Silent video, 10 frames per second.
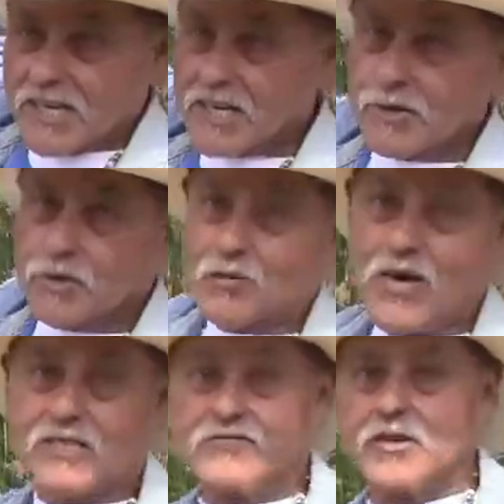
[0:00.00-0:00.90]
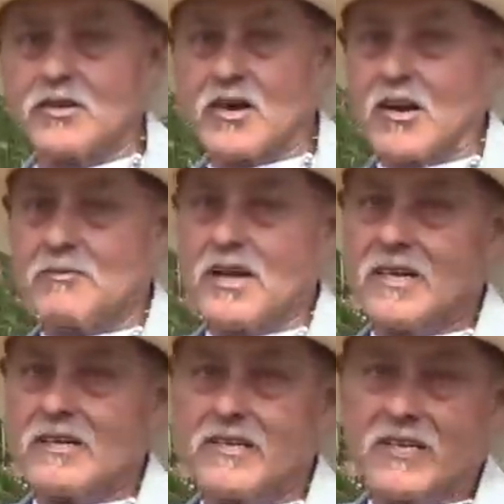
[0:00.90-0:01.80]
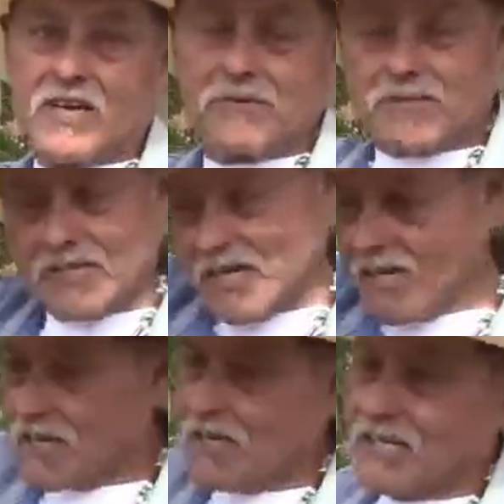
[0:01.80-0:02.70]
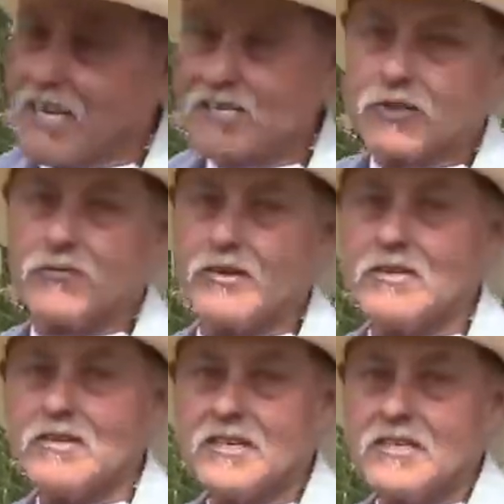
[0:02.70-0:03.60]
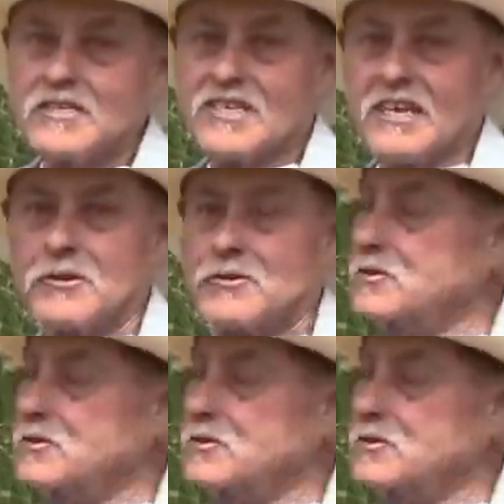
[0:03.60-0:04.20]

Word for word: Headed towards Watsonville, Carmel, I mean uh, Castroville, Santa Cruz,